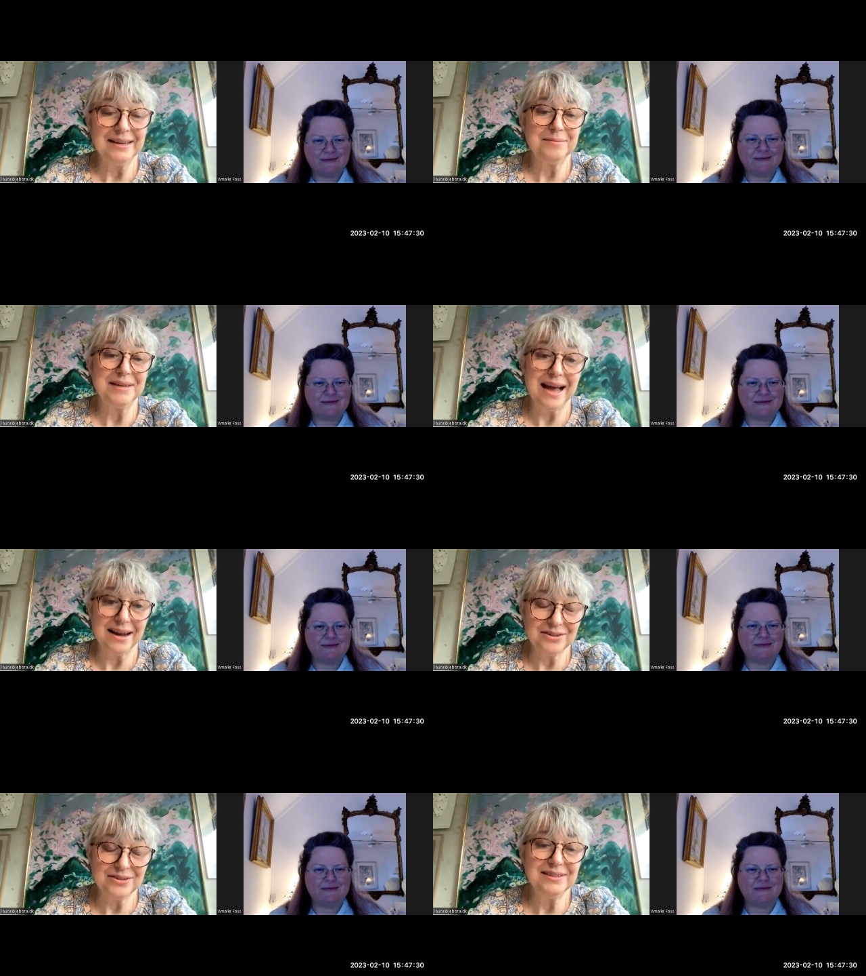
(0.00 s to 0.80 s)
Speaker 1: I'm an
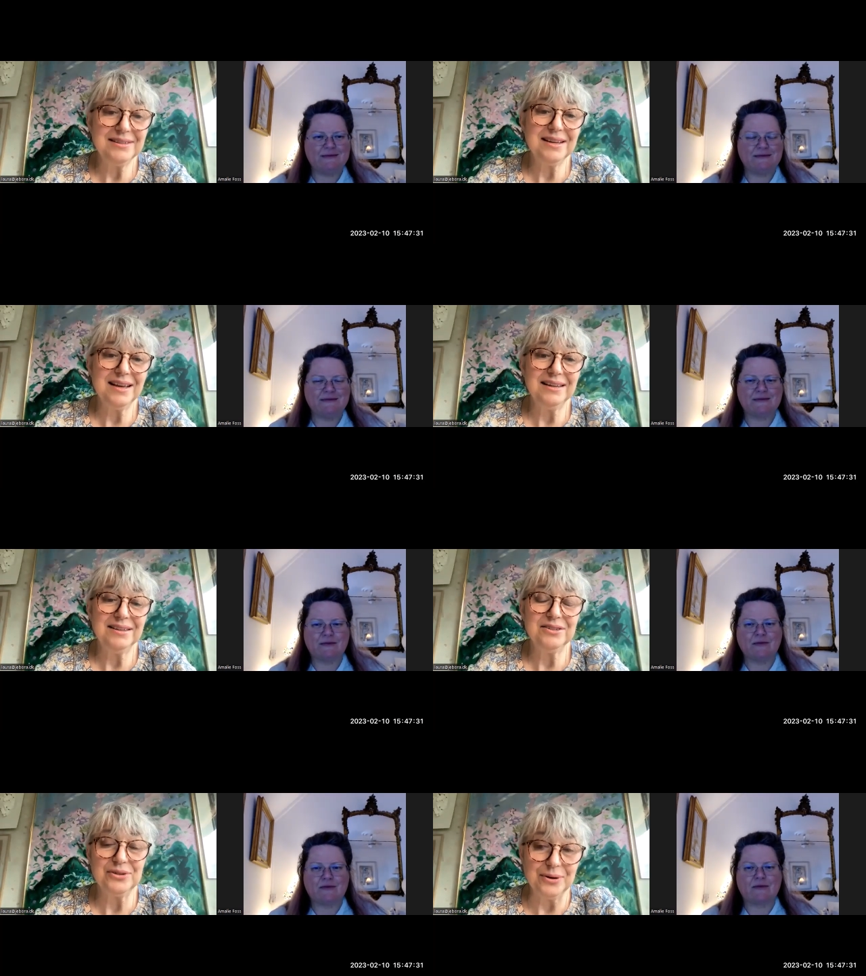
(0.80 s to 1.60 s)
actress
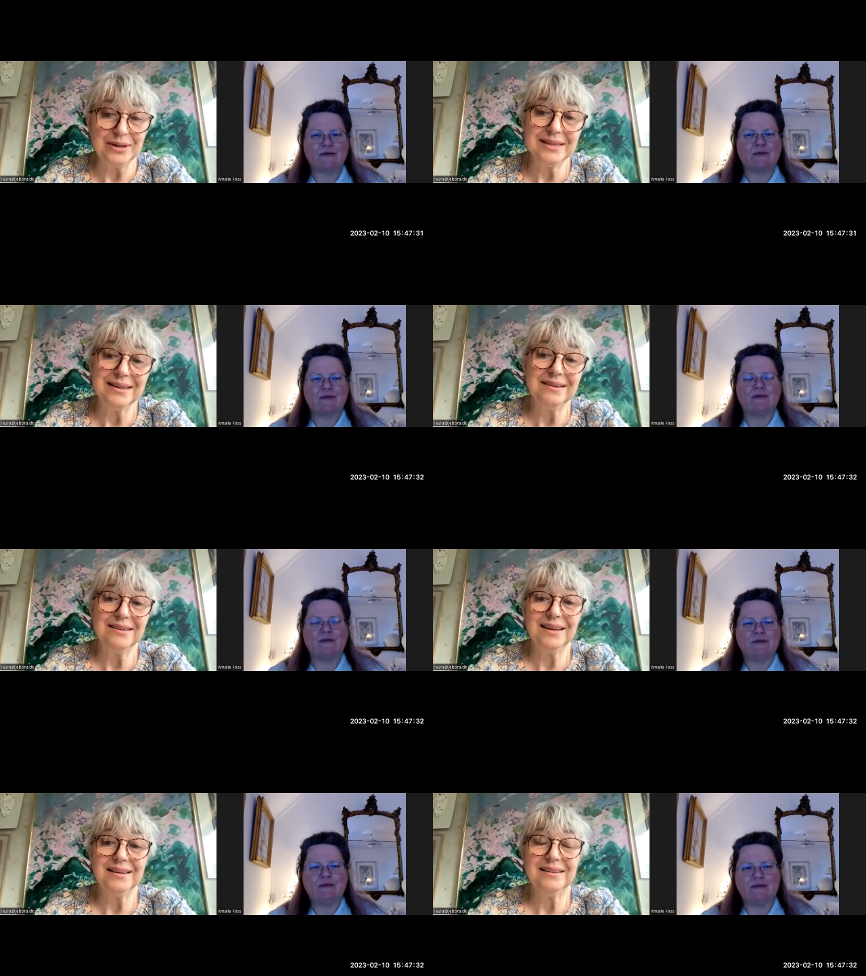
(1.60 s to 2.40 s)
and storyteller,
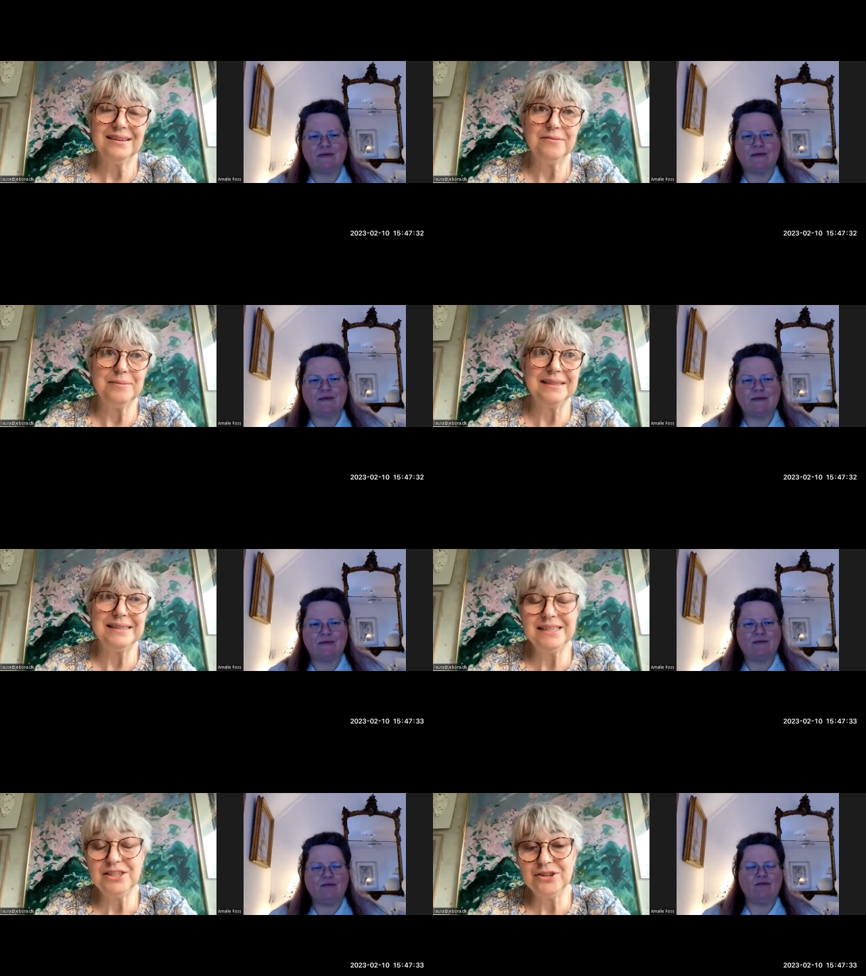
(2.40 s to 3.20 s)
and I've been a
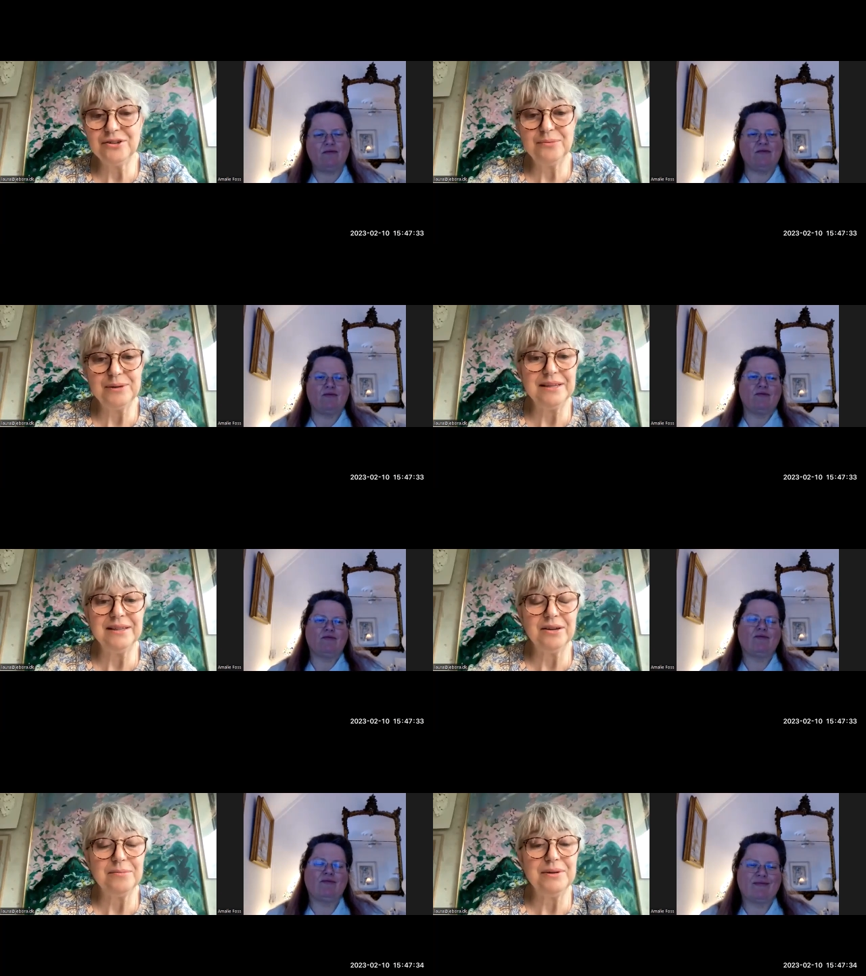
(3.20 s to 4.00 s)
teacher within
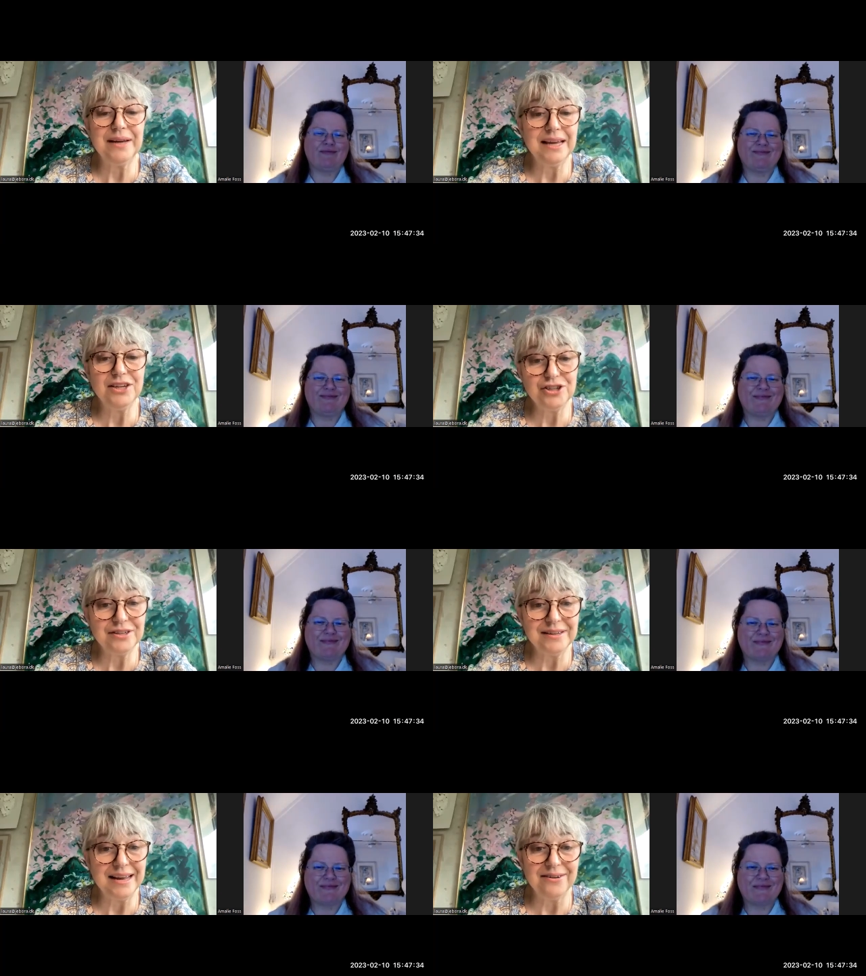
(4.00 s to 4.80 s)
the
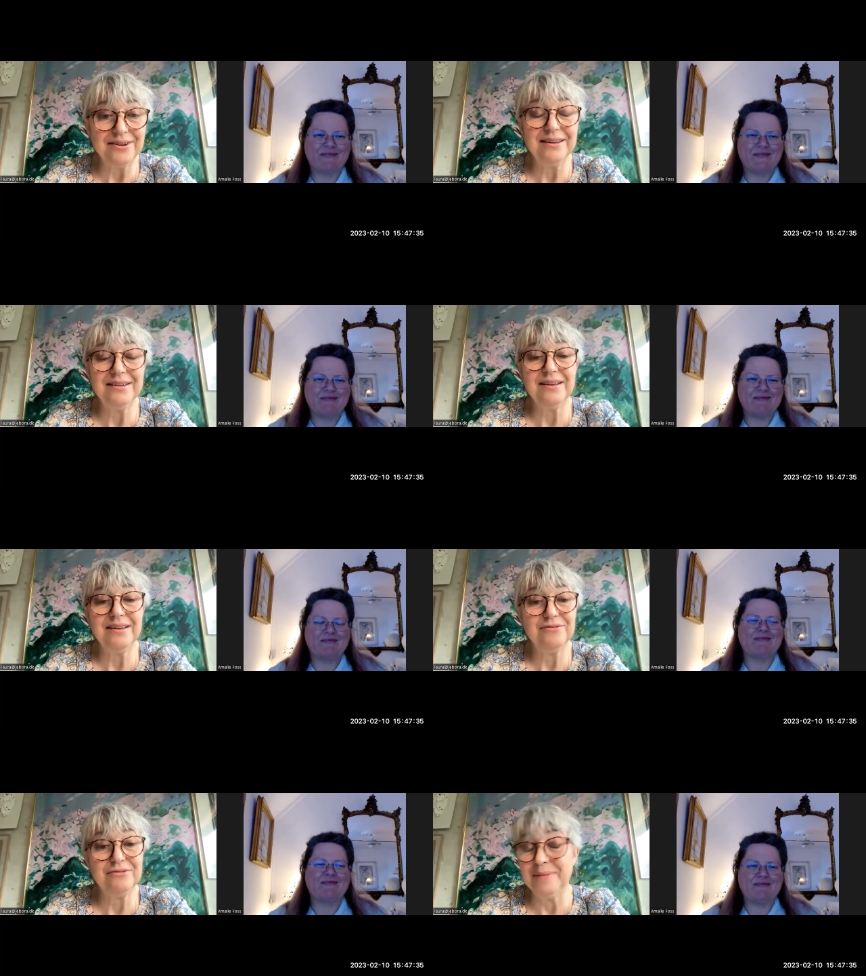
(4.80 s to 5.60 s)
communication area
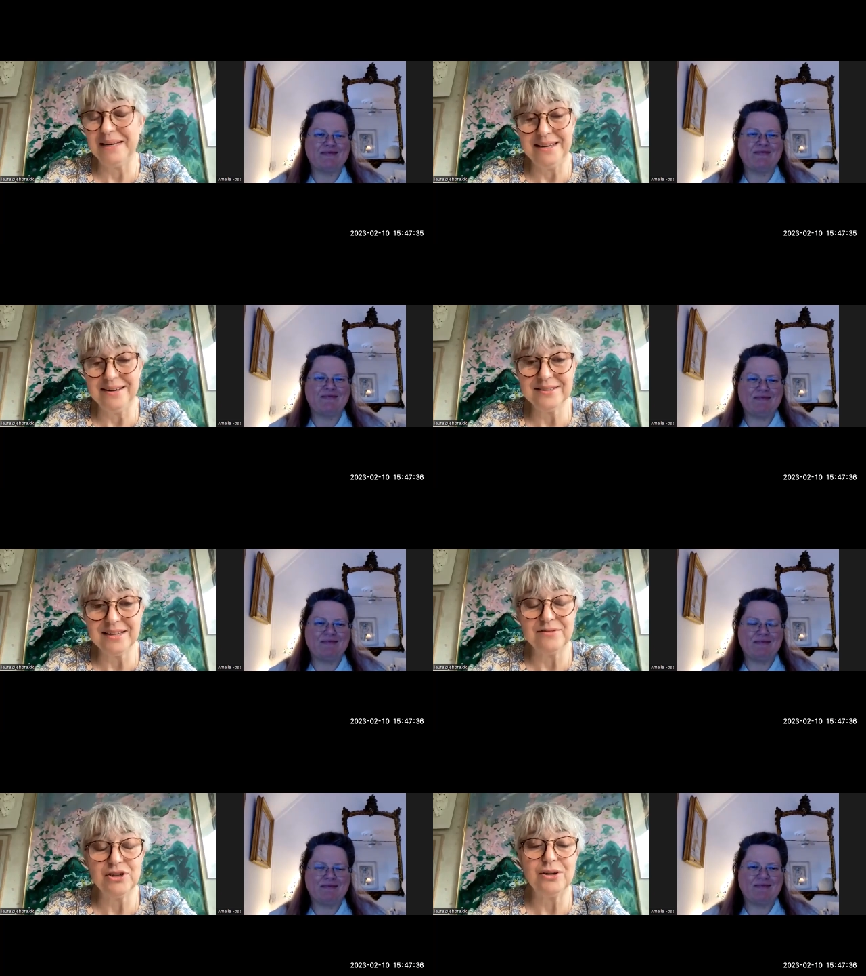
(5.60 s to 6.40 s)
uh, for many years.
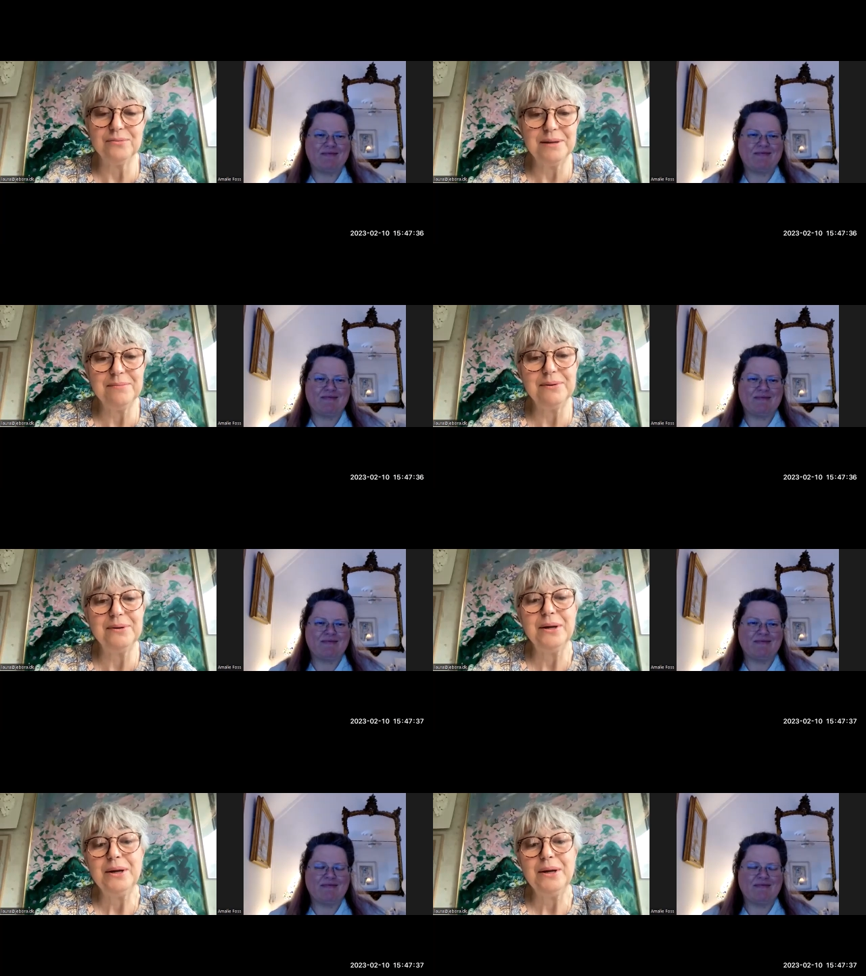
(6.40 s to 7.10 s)
I've taught people,